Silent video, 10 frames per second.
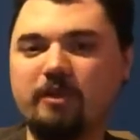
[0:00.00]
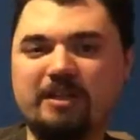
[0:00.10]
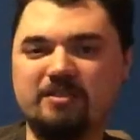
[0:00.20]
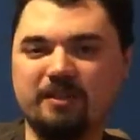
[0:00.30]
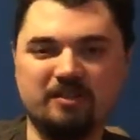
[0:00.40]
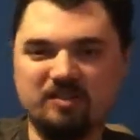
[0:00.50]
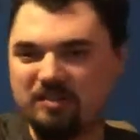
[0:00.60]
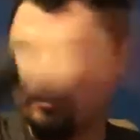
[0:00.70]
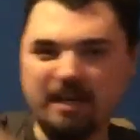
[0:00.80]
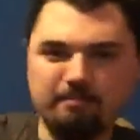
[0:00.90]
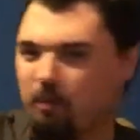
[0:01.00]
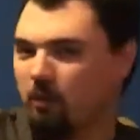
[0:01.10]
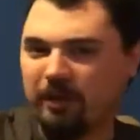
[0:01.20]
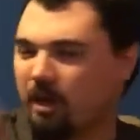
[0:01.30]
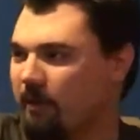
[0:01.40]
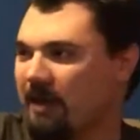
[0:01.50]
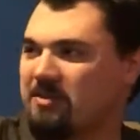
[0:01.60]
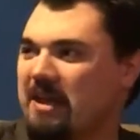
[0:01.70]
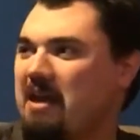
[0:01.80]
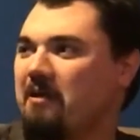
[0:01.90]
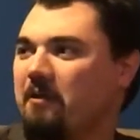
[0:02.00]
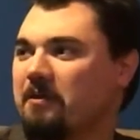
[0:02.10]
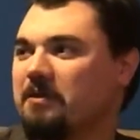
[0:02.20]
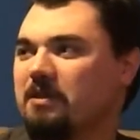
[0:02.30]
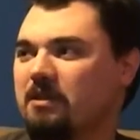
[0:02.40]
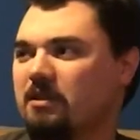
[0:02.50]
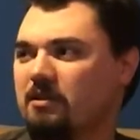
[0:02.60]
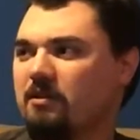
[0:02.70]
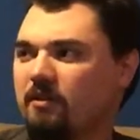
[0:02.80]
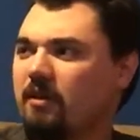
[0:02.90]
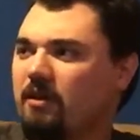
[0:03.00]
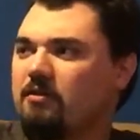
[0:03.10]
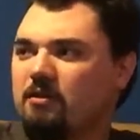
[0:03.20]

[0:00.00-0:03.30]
when he's like skateboarding around town, sparks and it's everything.